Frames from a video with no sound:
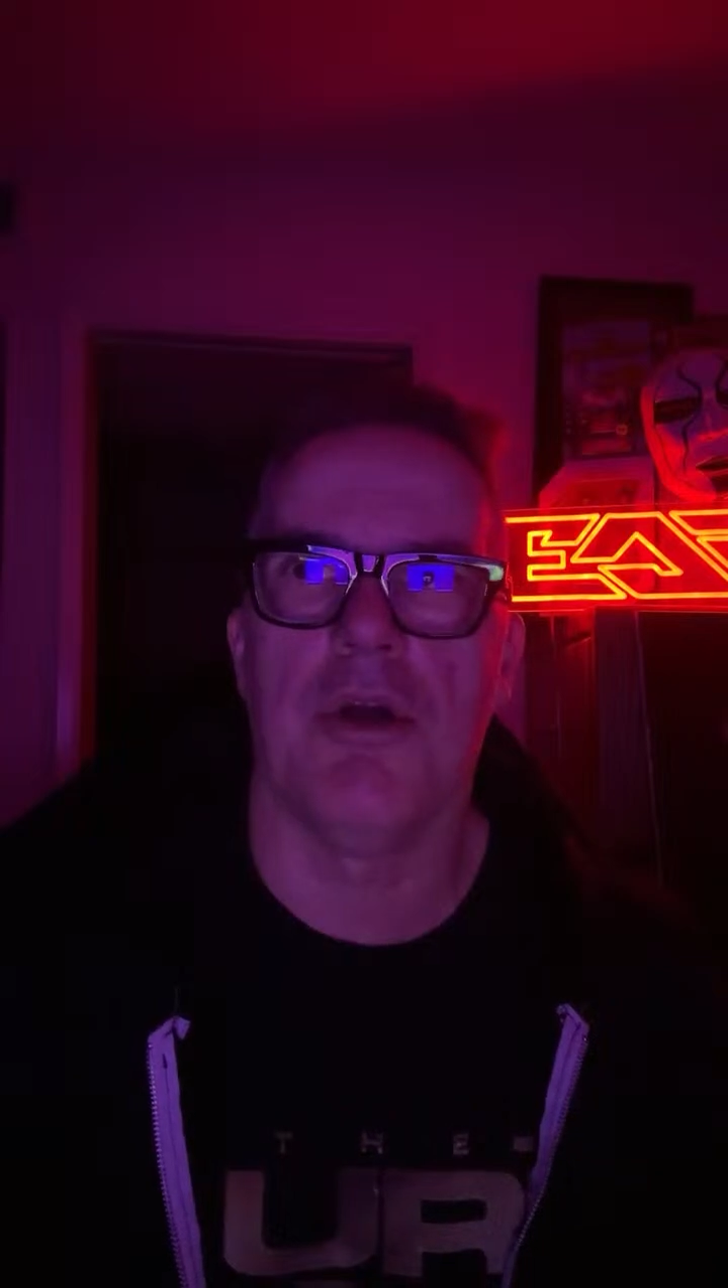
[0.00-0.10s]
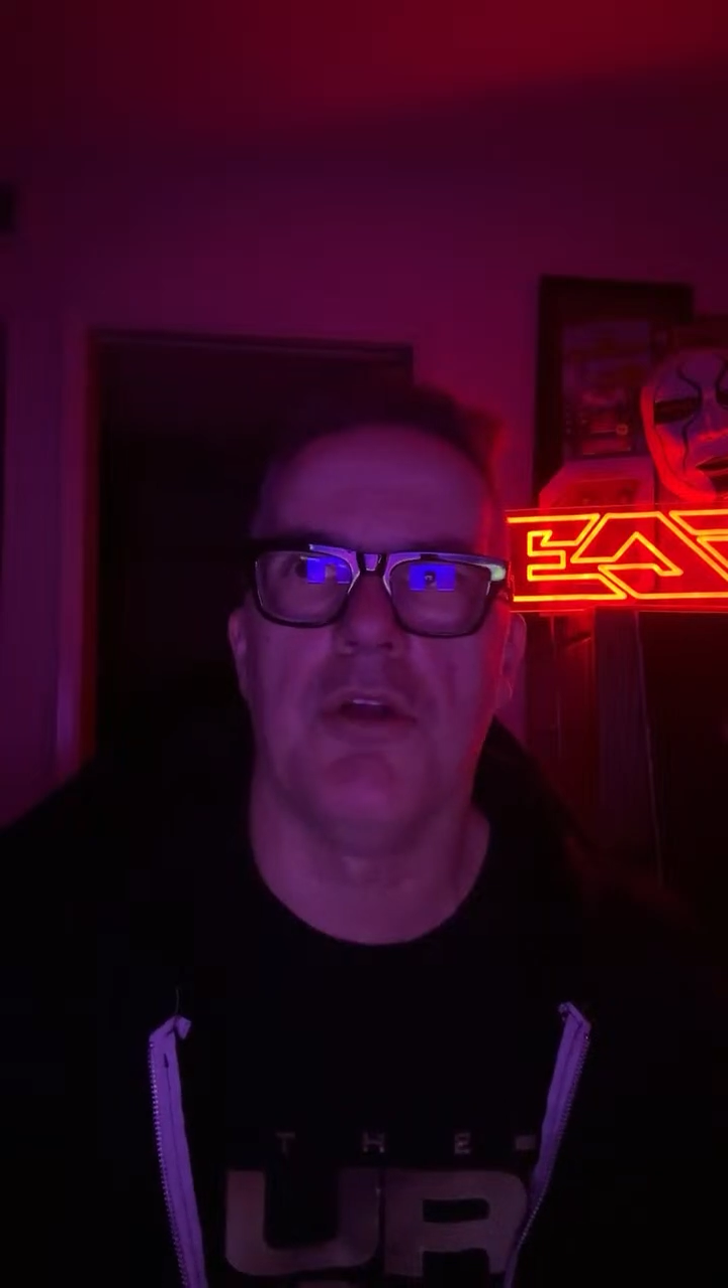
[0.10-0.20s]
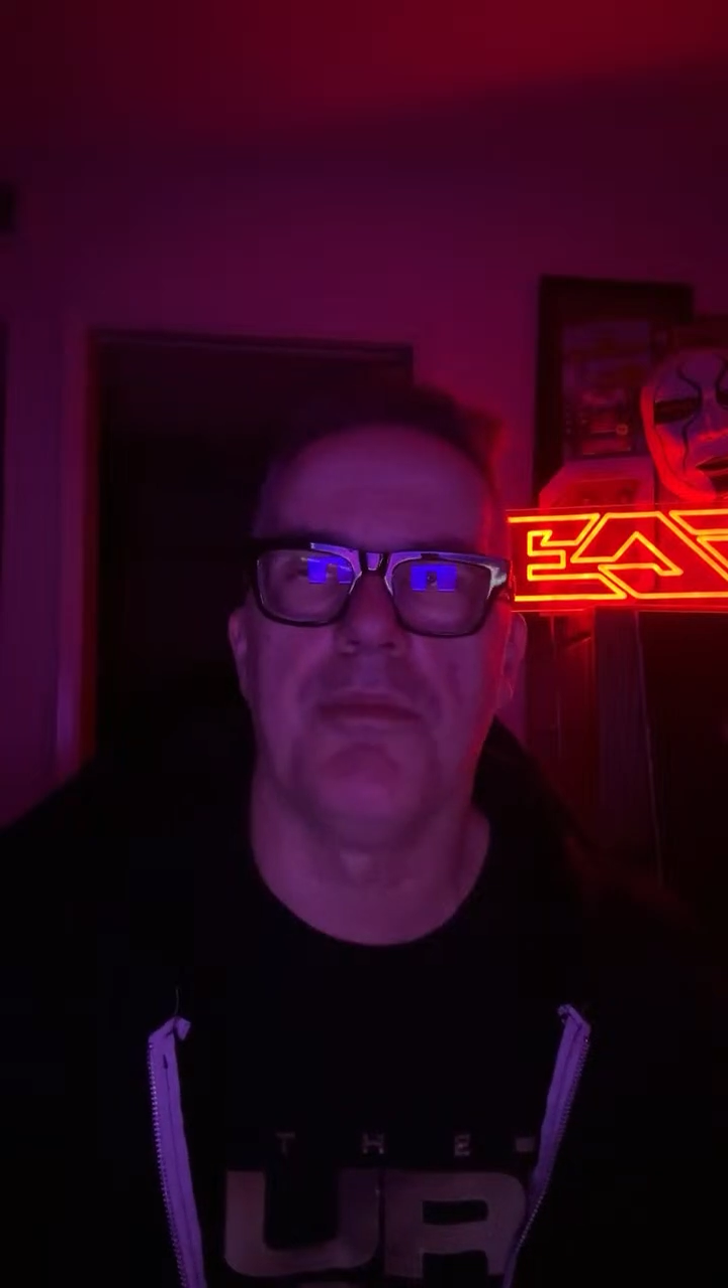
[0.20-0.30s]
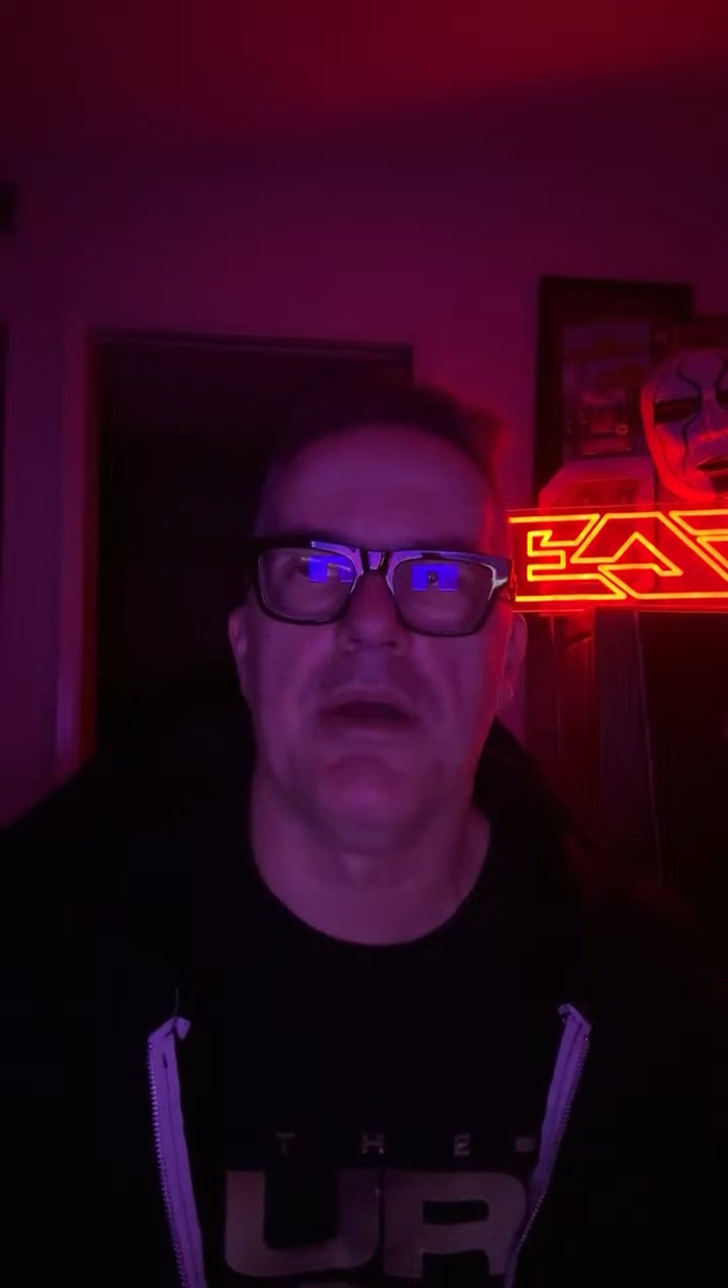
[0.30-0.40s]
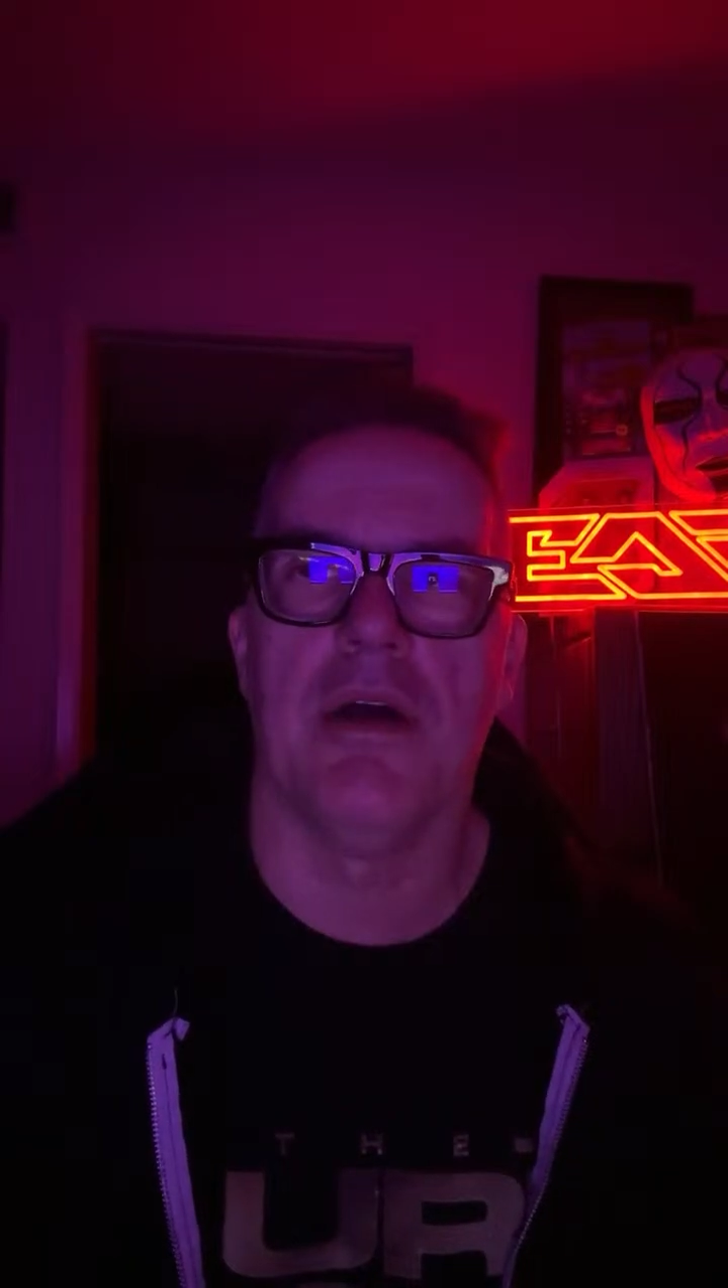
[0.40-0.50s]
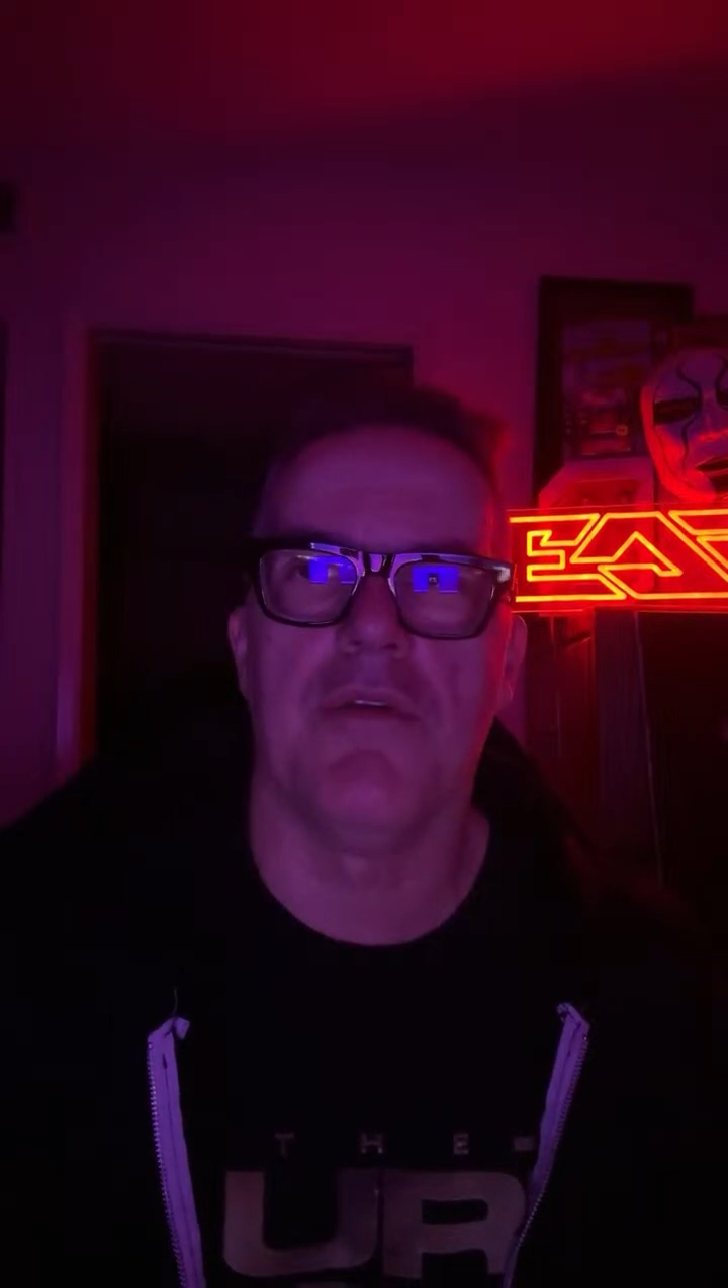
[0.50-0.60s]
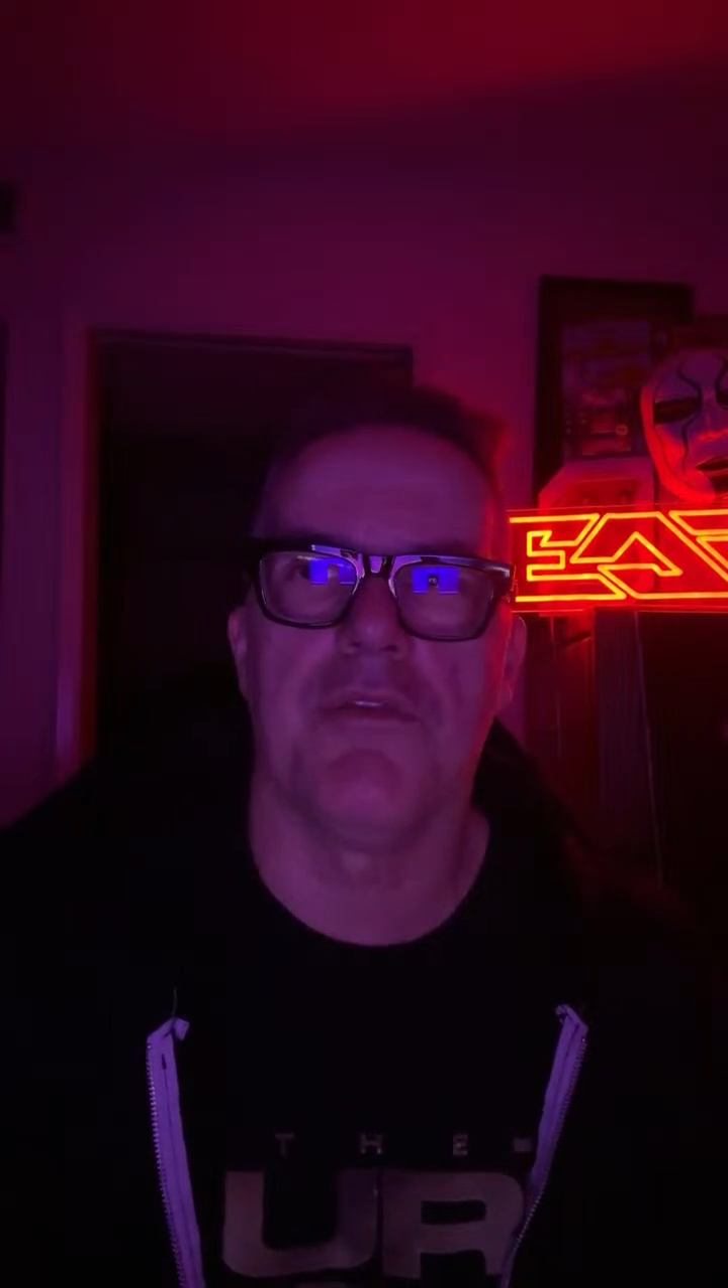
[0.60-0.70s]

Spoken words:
Art Bell